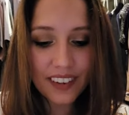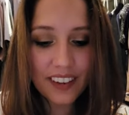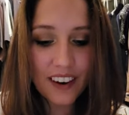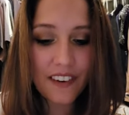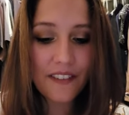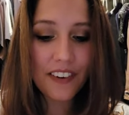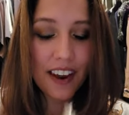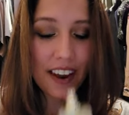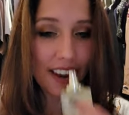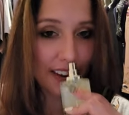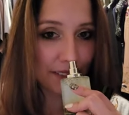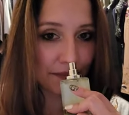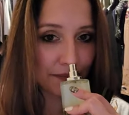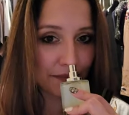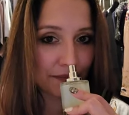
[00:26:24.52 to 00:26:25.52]
All right.
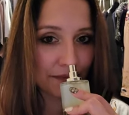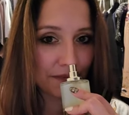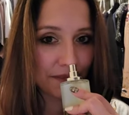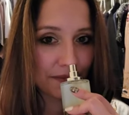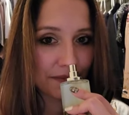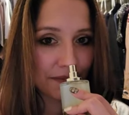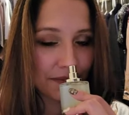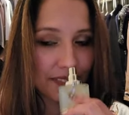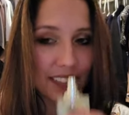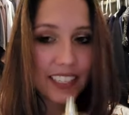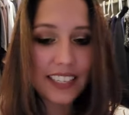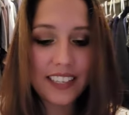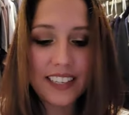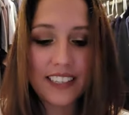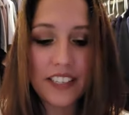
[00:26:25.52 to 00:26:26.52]

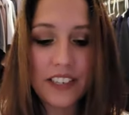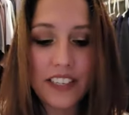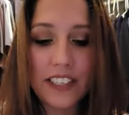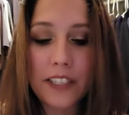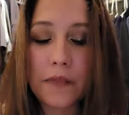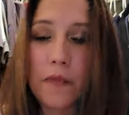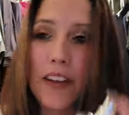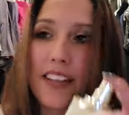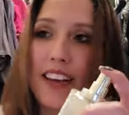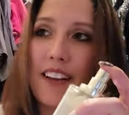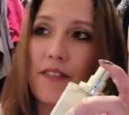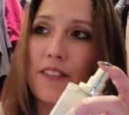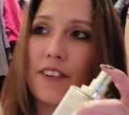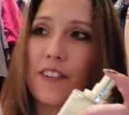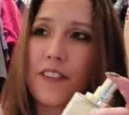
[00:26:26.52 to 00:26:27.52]
So let's spray that
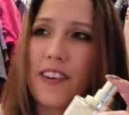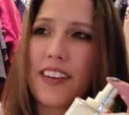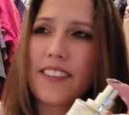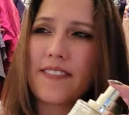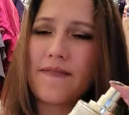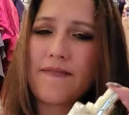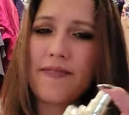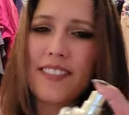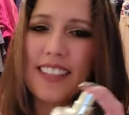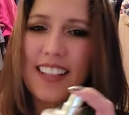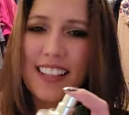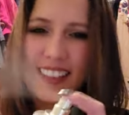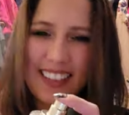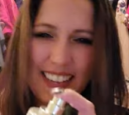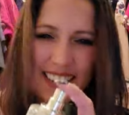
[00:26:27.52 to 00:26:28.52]
real quick.
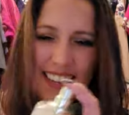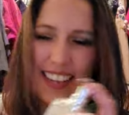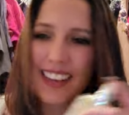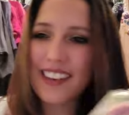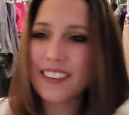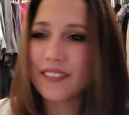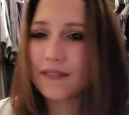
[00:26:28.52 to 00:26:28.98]
Ah.